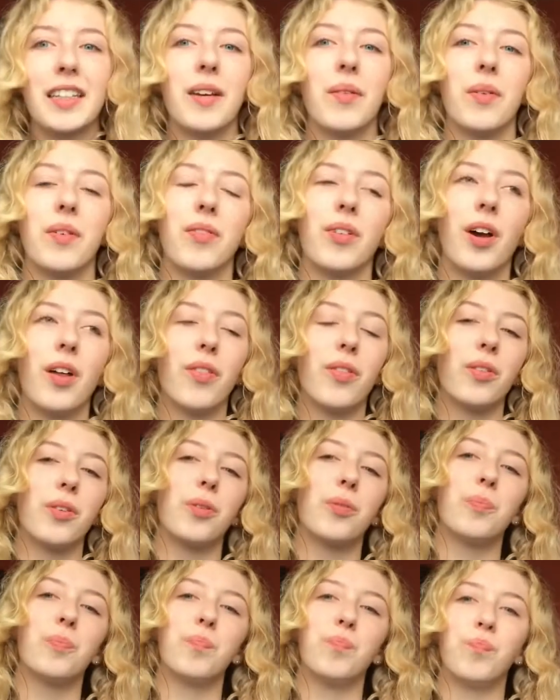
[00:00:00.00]
that we've gone
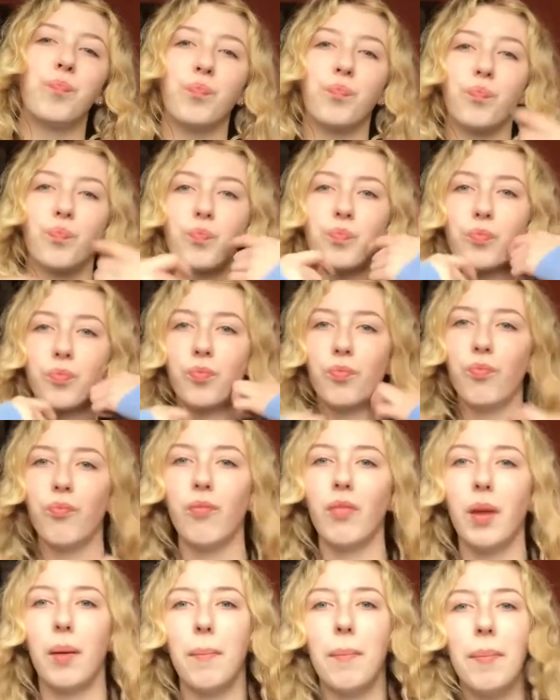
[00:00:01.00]
through.
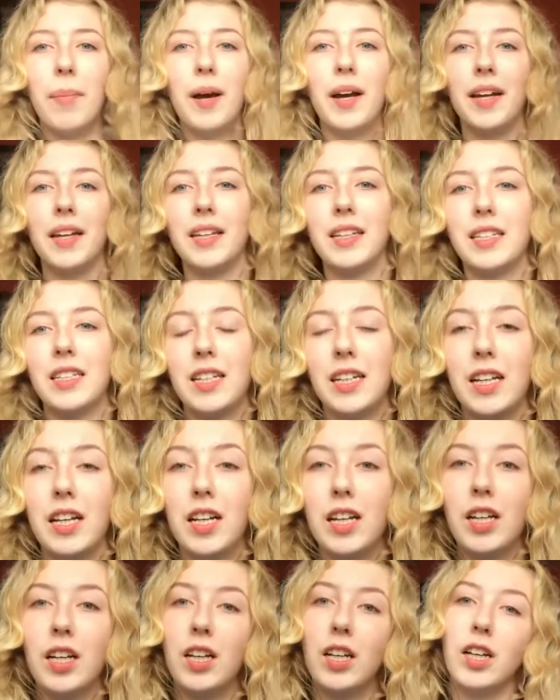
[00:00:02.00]
But
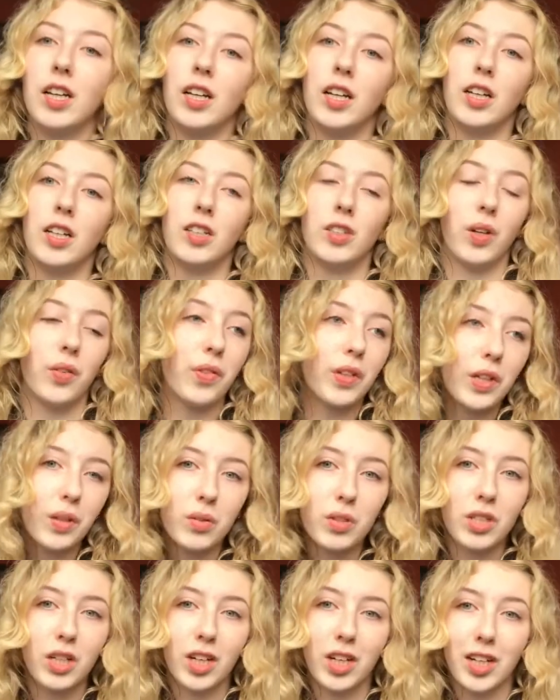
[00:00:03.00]
so everything
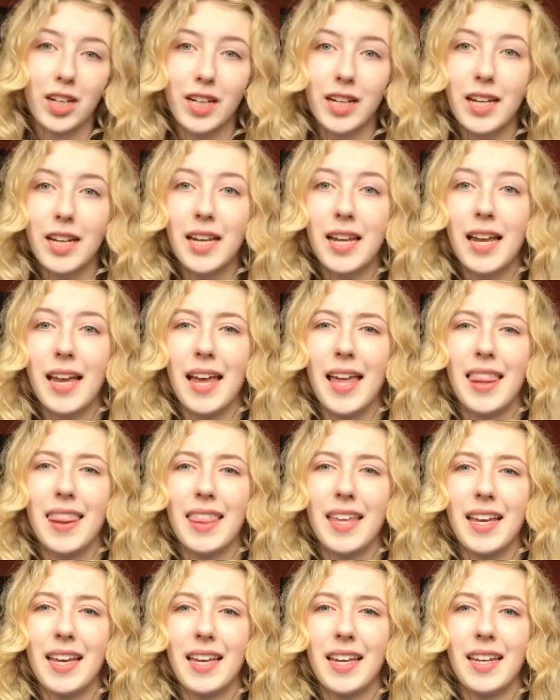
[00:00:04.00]
was good,
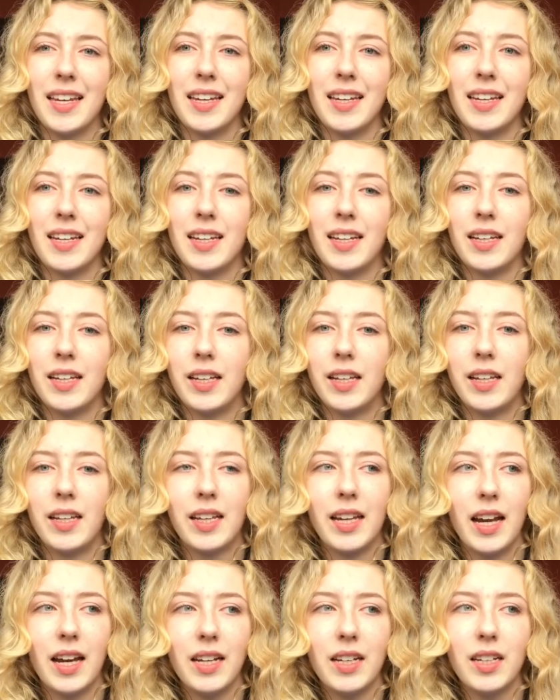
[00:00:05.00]
and then he
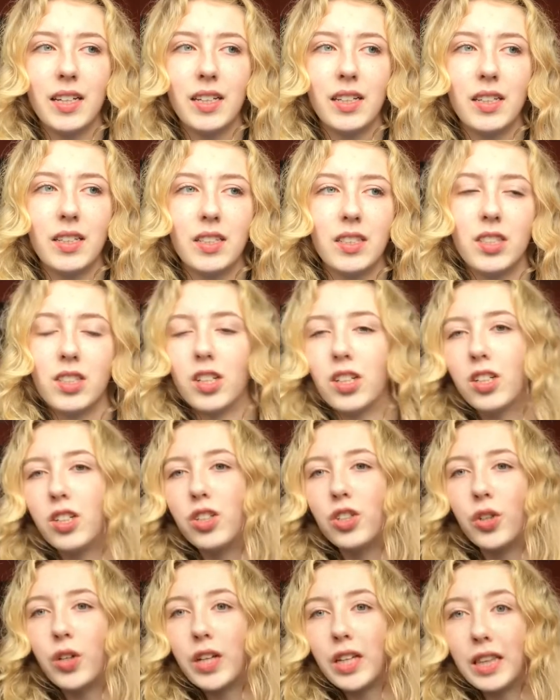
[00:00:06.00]
kind of started
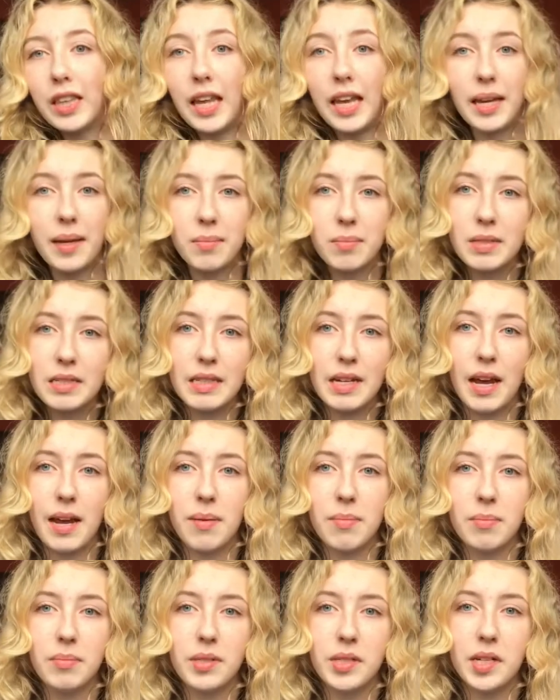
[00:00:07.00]
showing lame
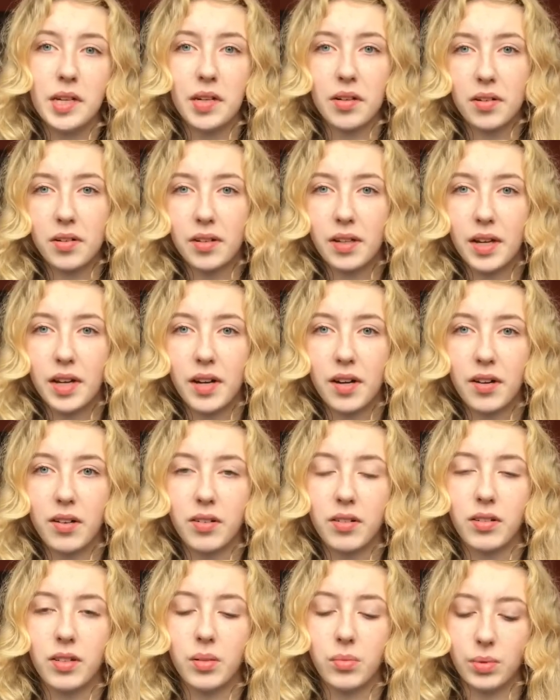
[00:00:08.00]
steps here and
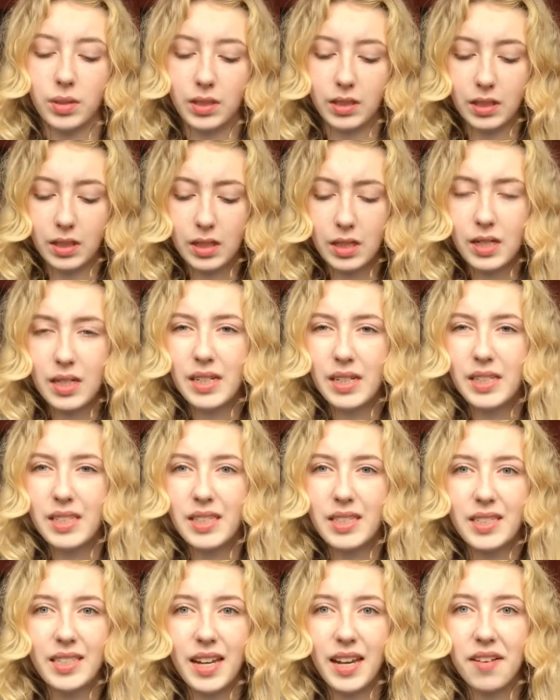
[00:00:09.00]
there. He was
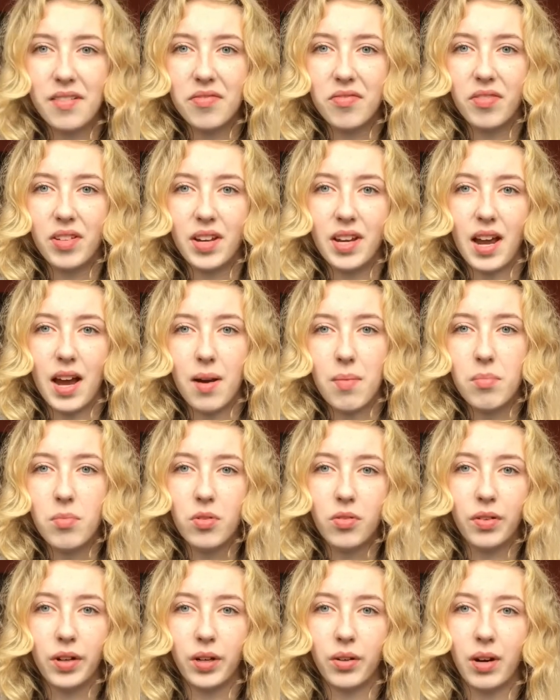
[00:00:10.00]
stiff and not
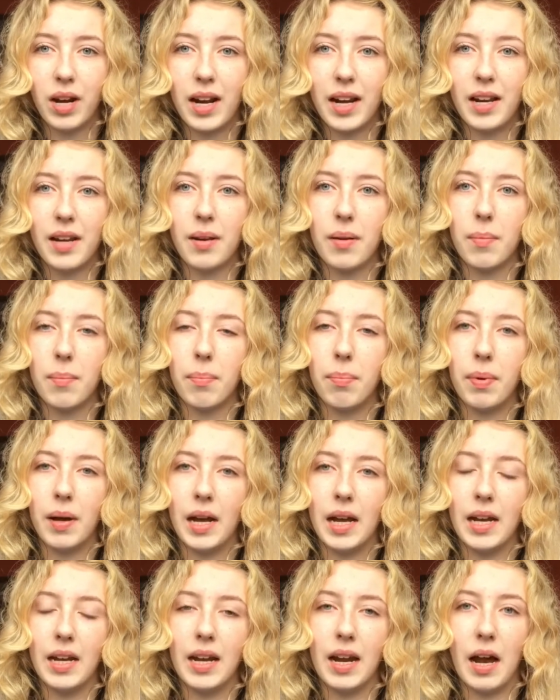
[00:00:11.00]
moving right,
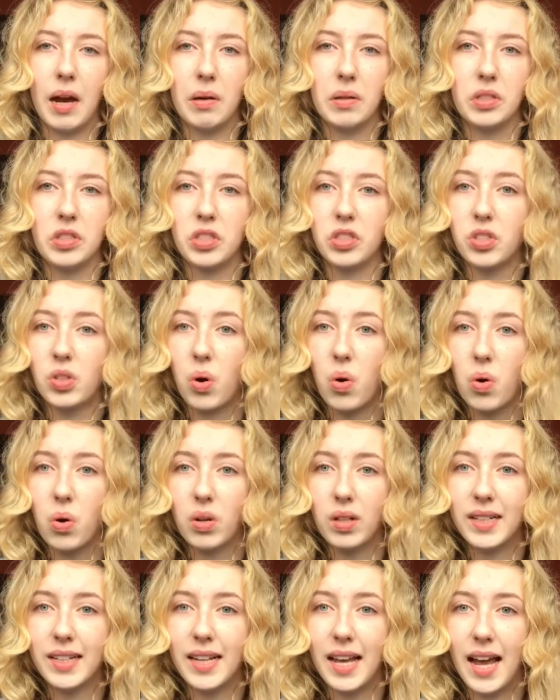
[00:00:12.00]
but I was just
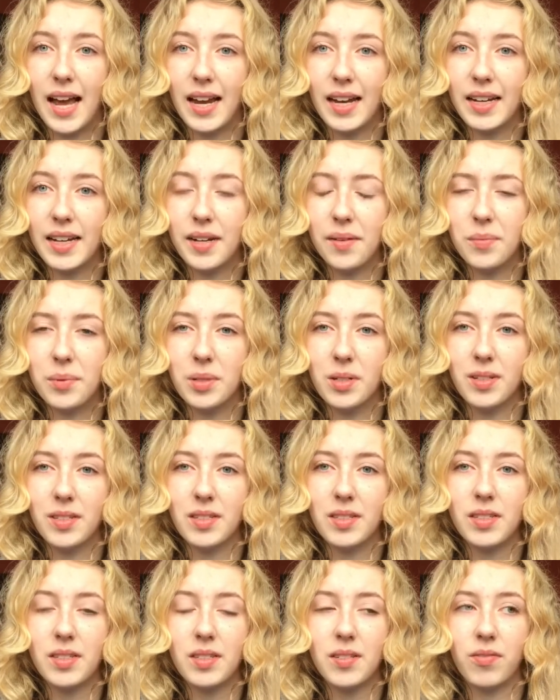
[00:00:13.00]
told that it
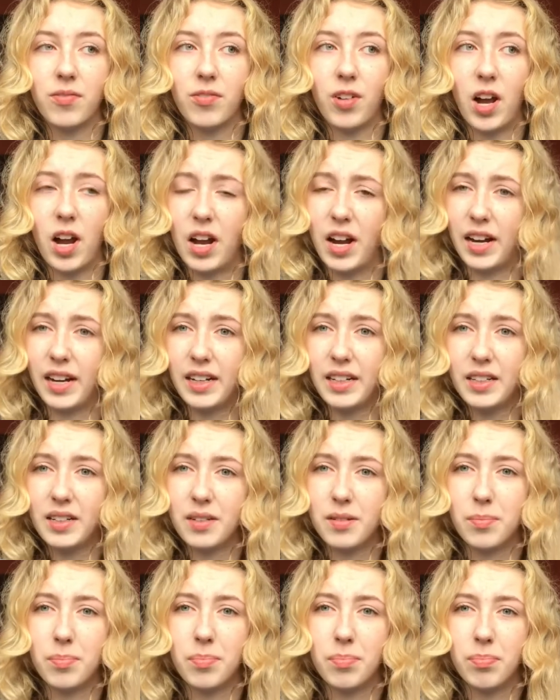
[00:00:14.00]
was fine
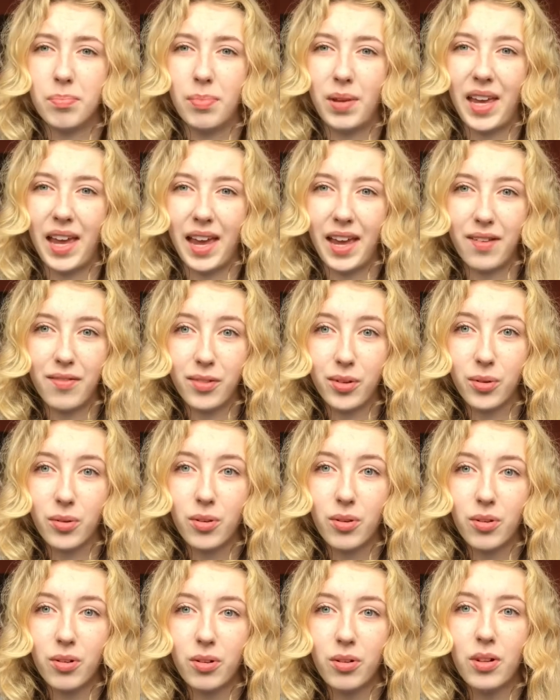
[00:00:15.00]
and
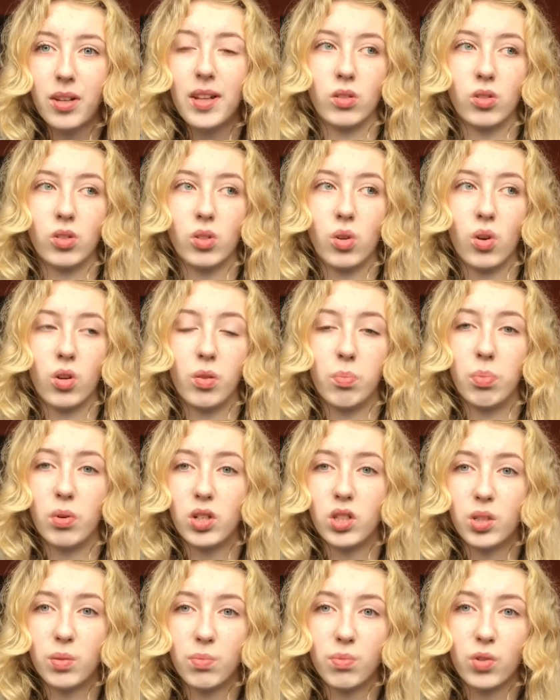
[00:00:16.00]
behavioral. I was just told to
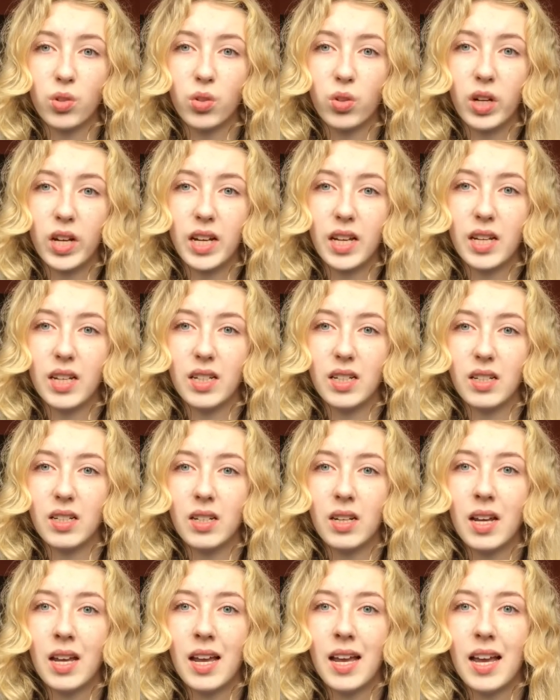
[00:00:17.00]
push him through it, and
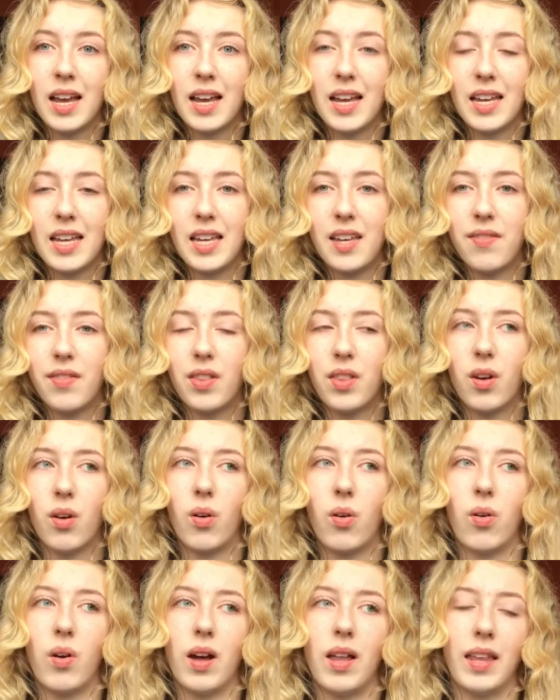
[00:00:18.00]
even
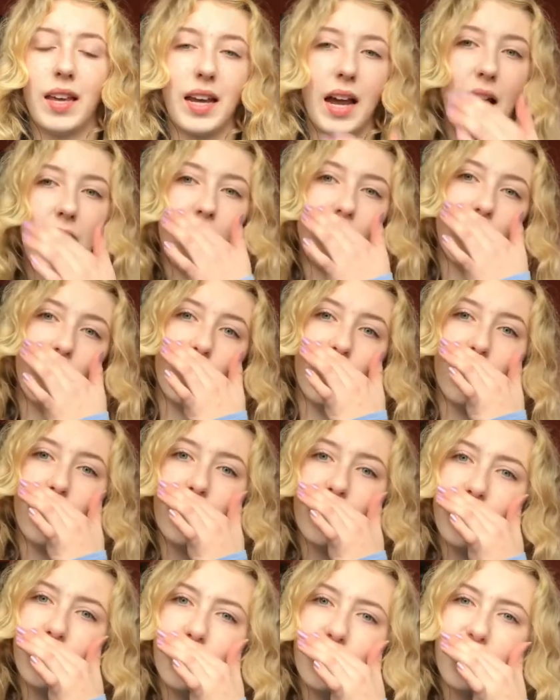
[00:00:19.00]
though like I
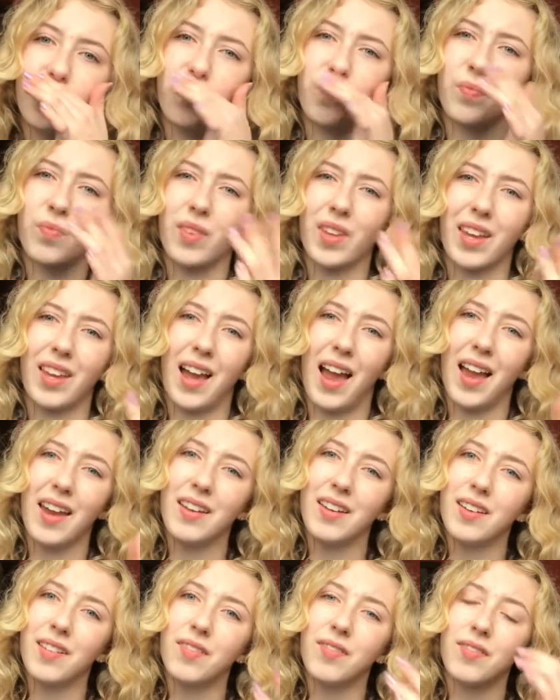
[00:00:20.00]
knew
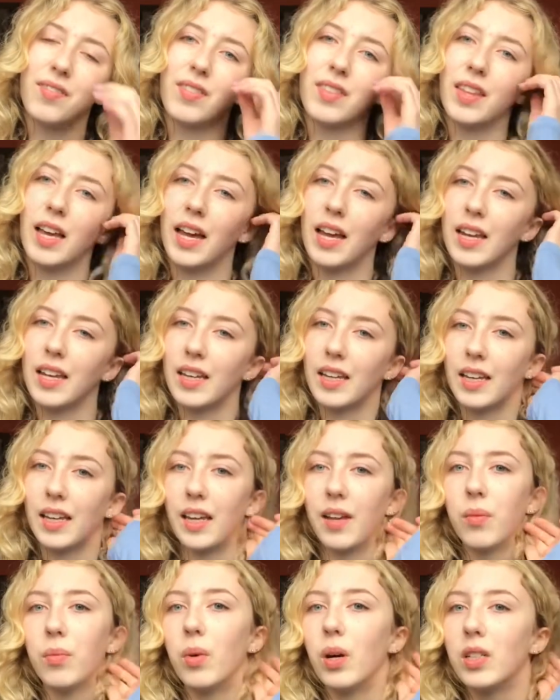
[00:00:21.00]
kind of that like
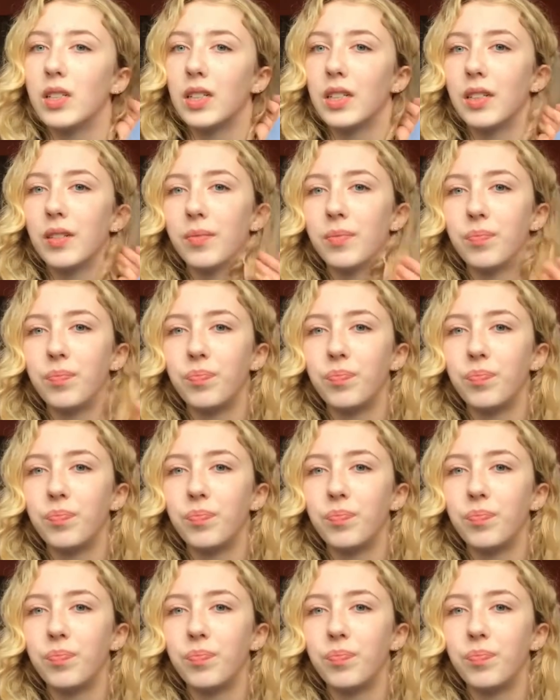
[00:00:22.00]
it wasn't